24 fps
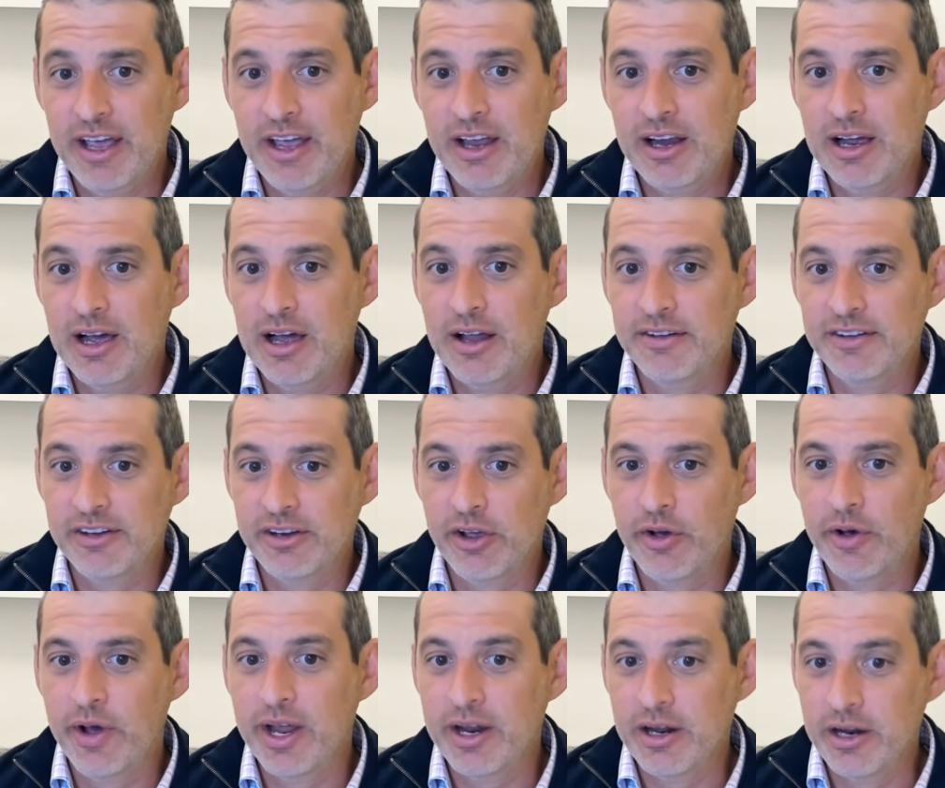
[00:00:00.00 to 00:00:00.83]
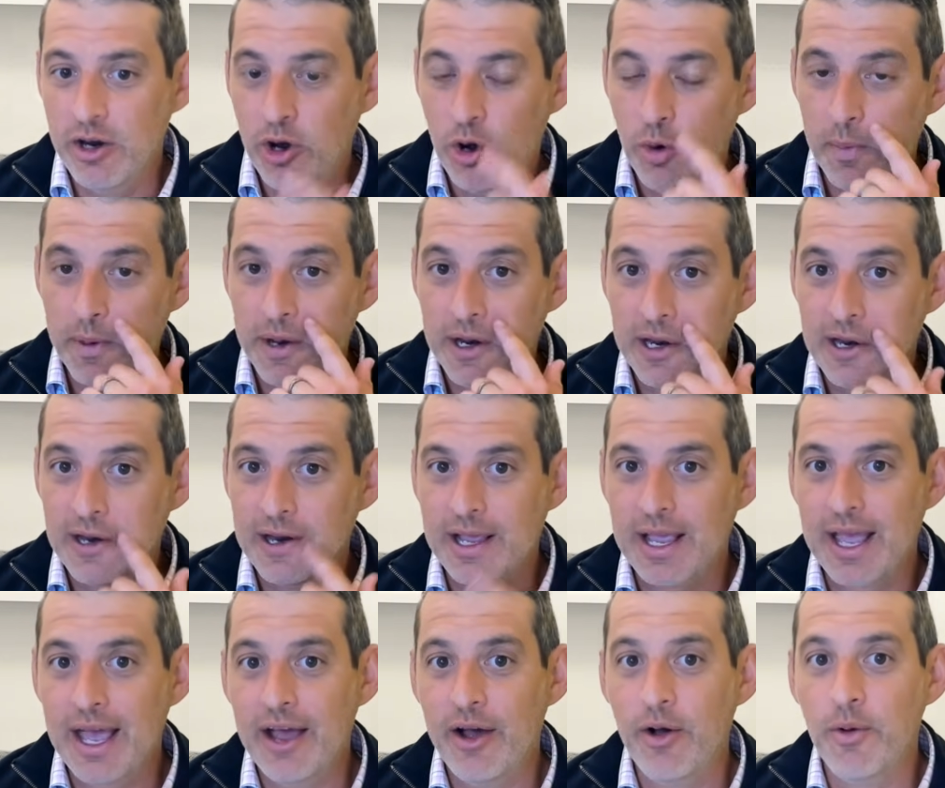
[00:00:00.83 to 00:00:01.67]
icon to go ahead and open an
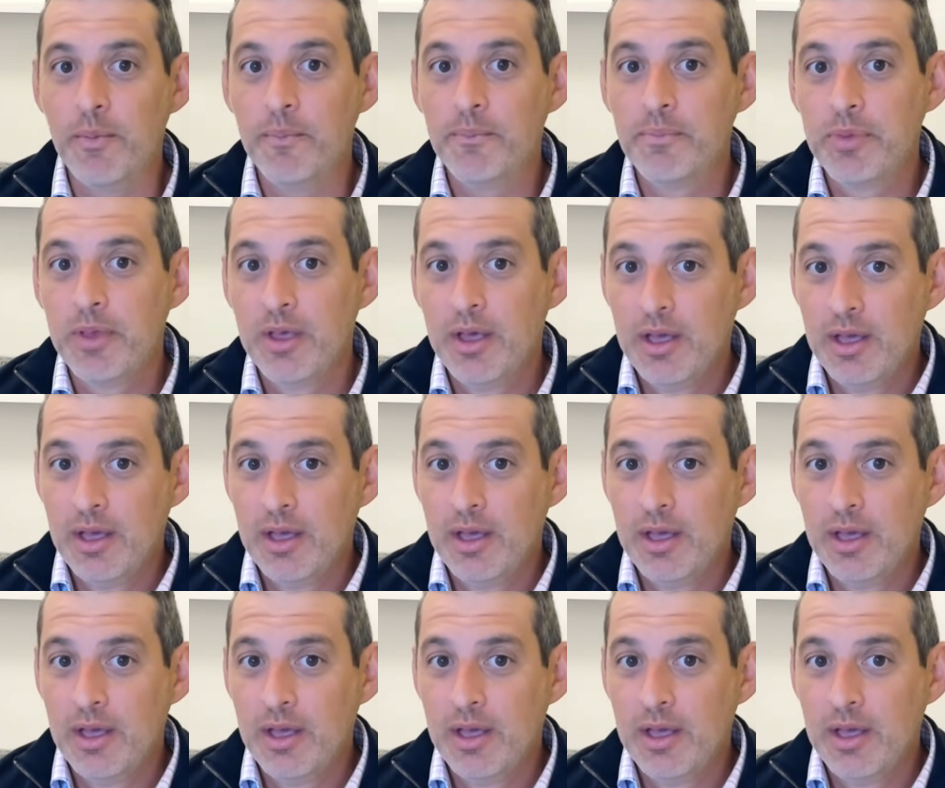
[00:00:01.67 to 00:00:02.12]
account.